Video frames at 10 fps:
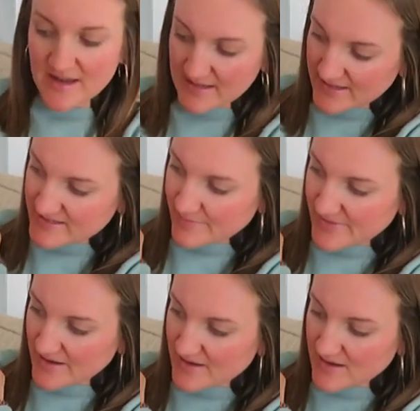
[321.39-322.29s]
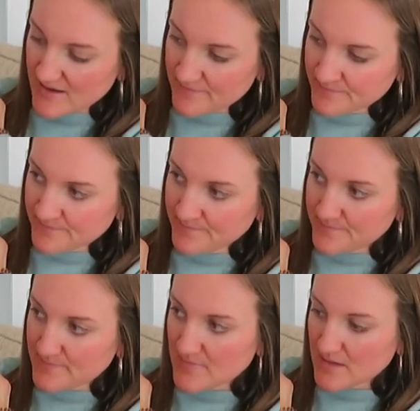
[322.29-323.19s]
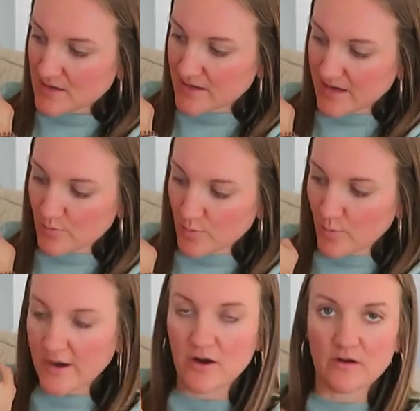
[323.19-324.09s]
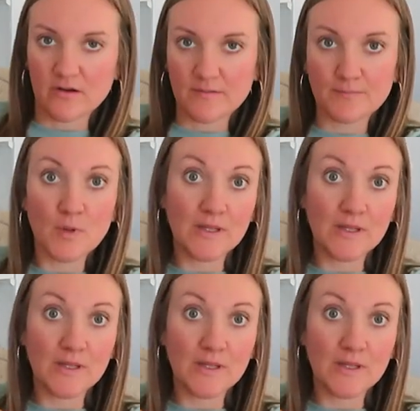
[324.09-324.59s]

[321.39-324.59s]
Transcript: kind of like something a kid would wear or